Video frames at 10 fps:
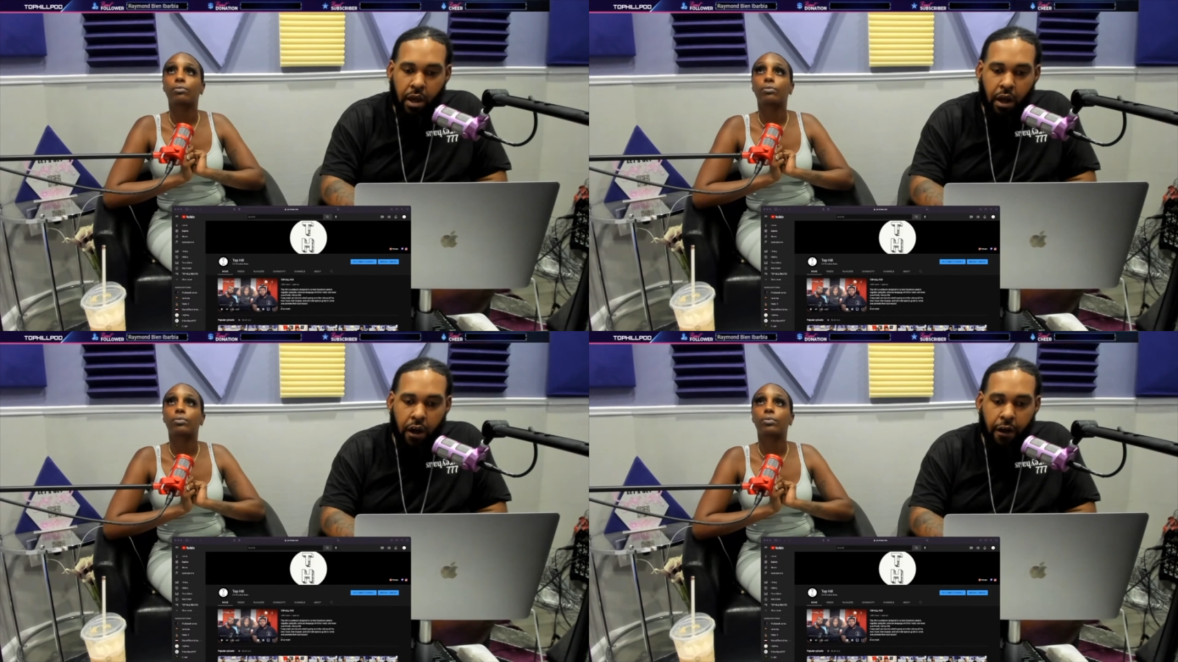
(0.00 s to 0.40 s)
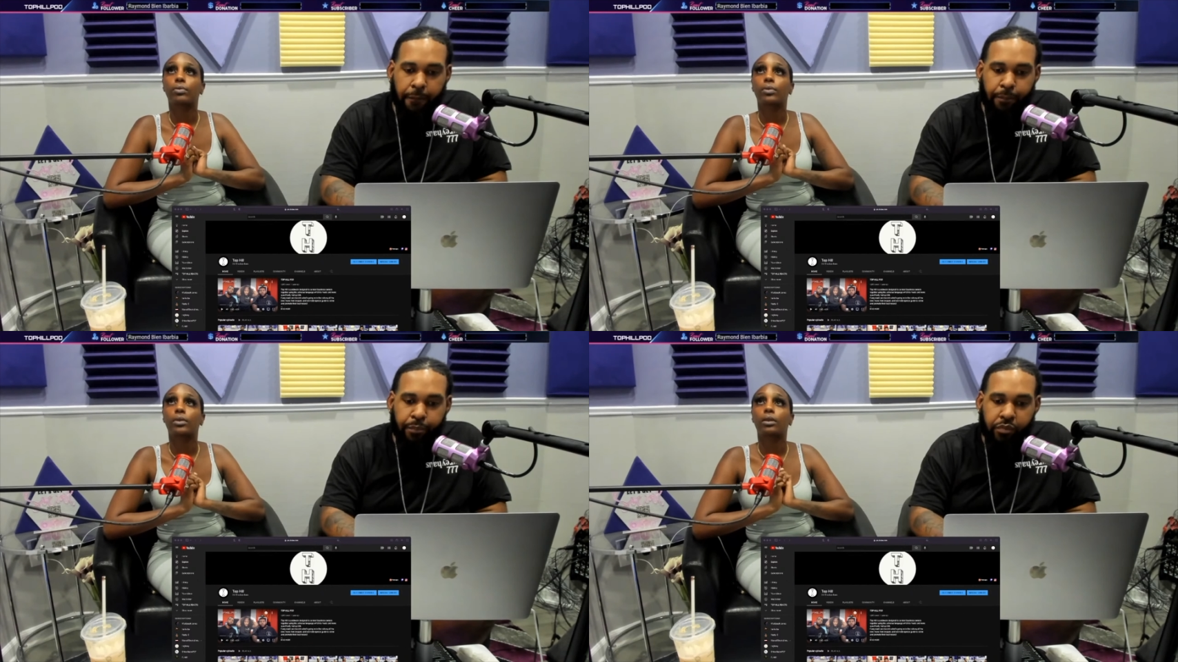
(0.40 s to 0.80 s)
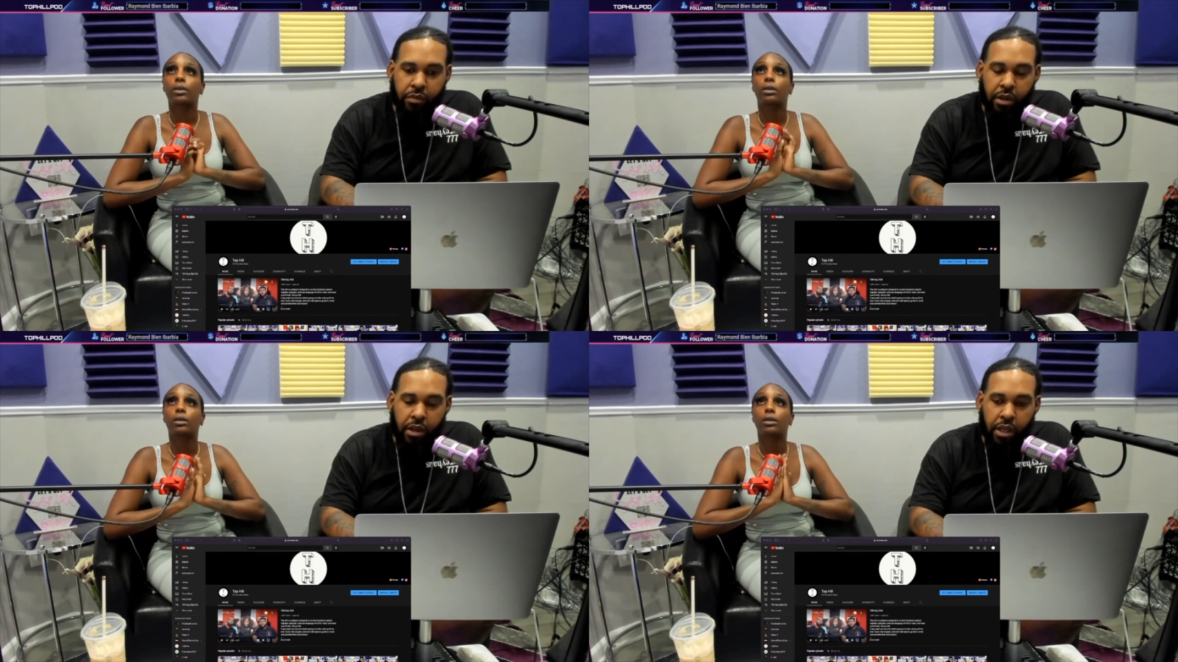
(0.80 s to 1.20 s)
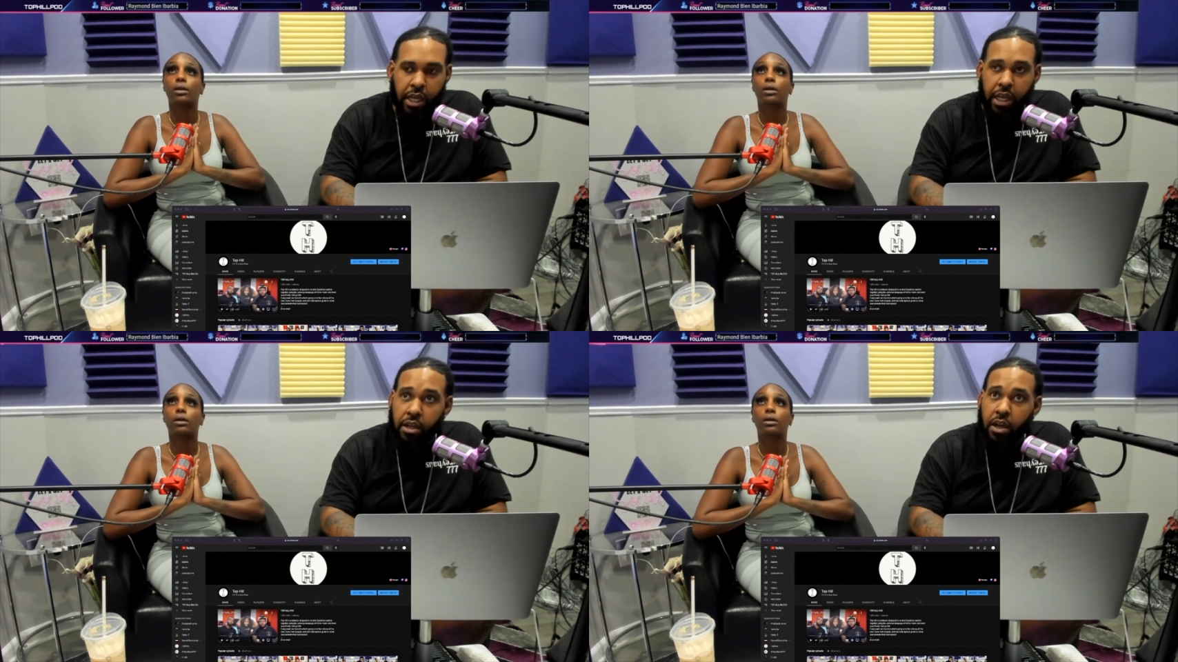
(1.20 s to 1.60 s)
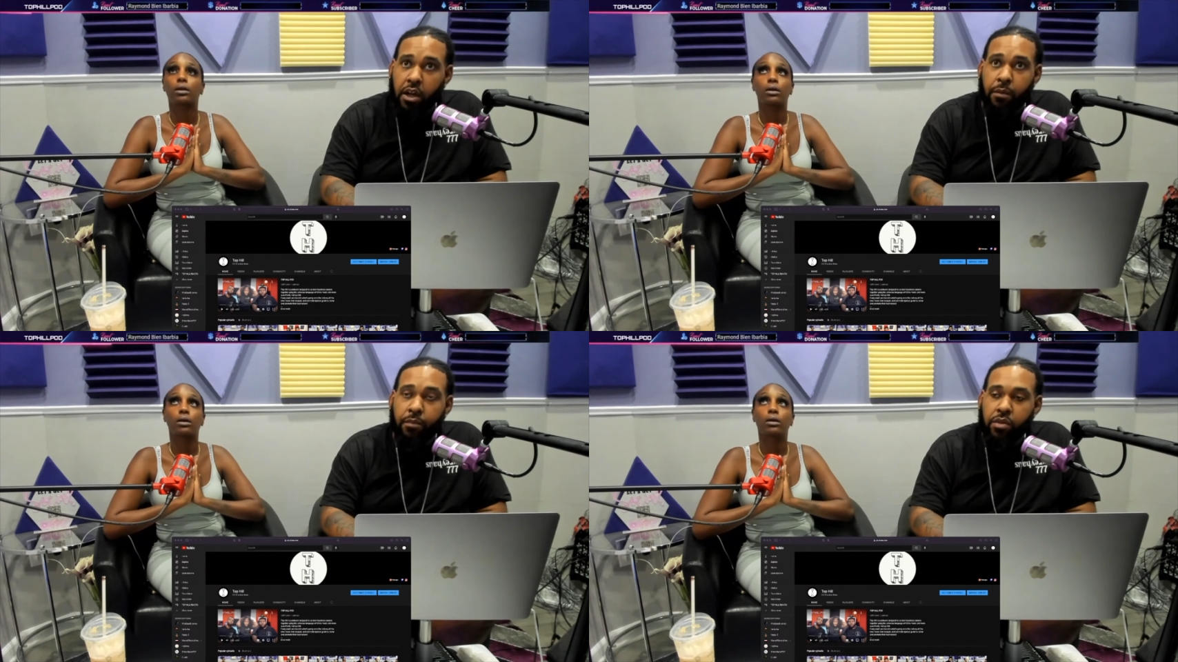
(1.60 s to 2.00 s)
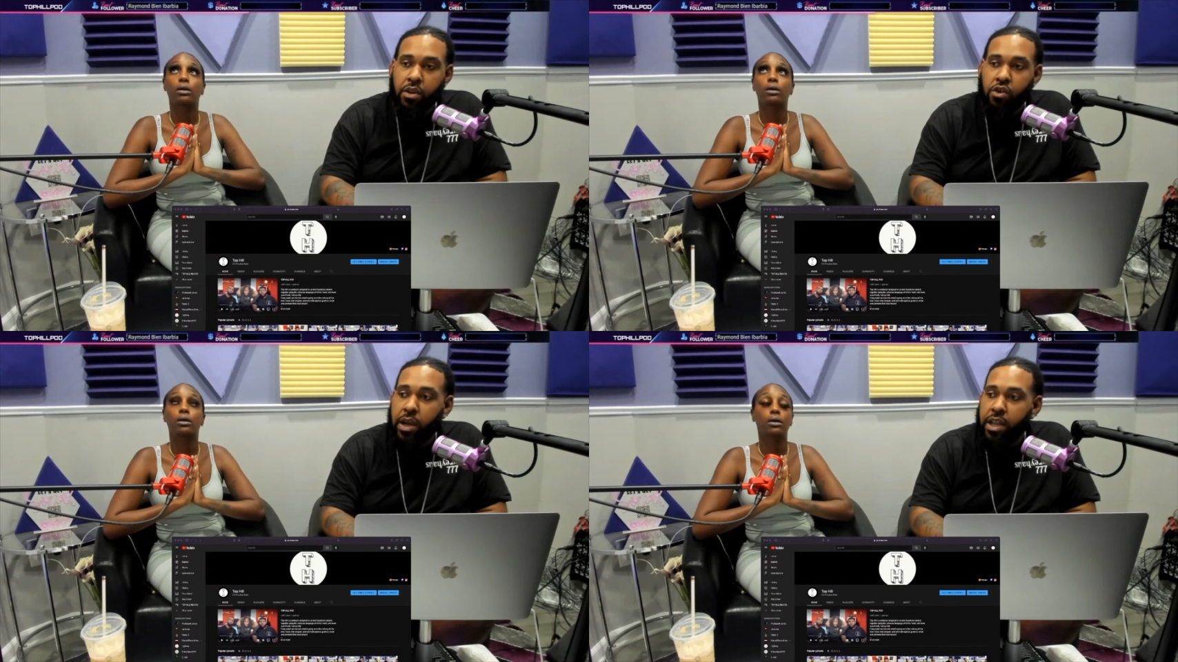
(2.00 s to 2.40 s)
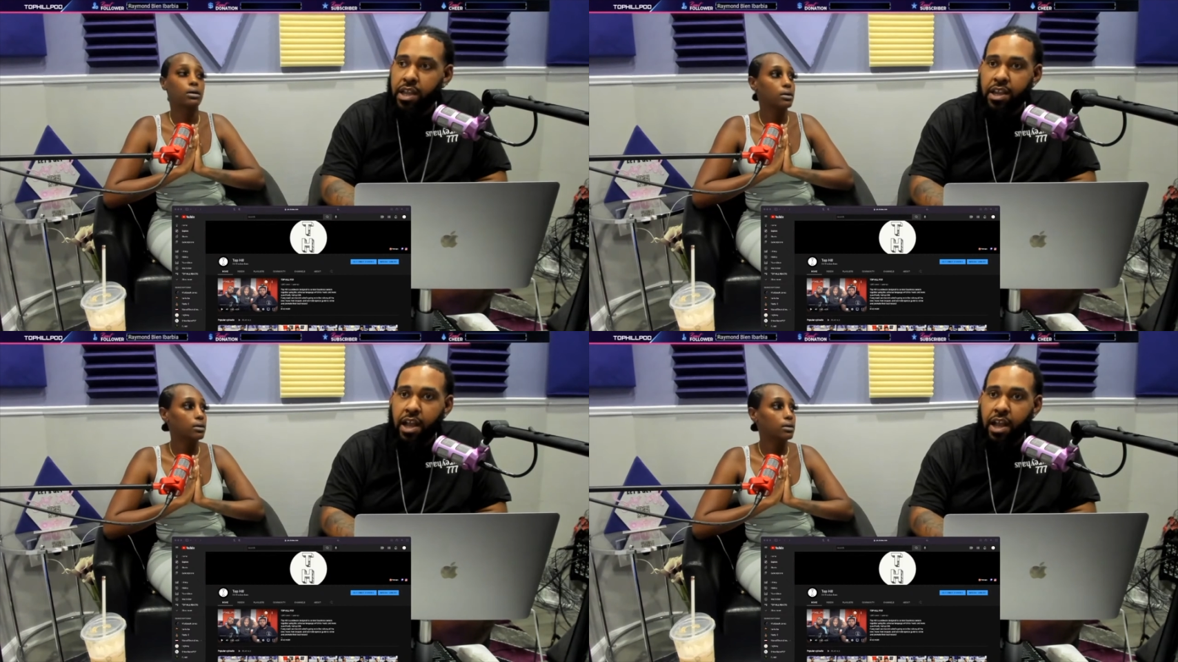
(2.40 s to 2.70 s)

Speaker 1: Um, and um, UAE.